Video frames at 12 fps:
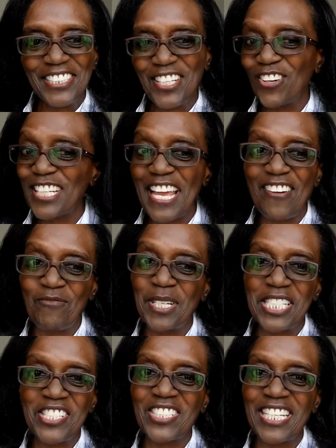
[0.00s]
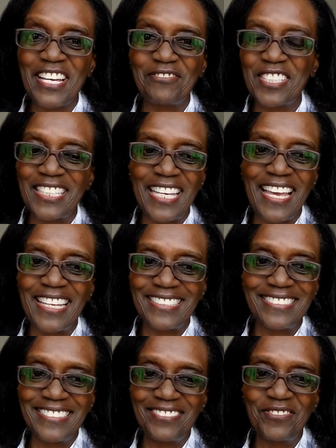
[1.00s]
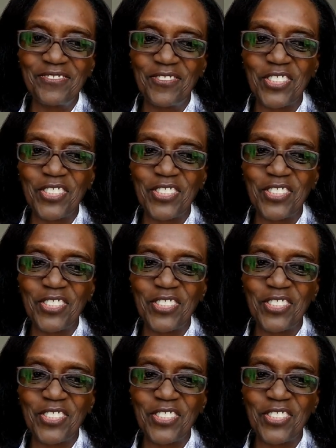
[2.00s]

You don't have much left of that, for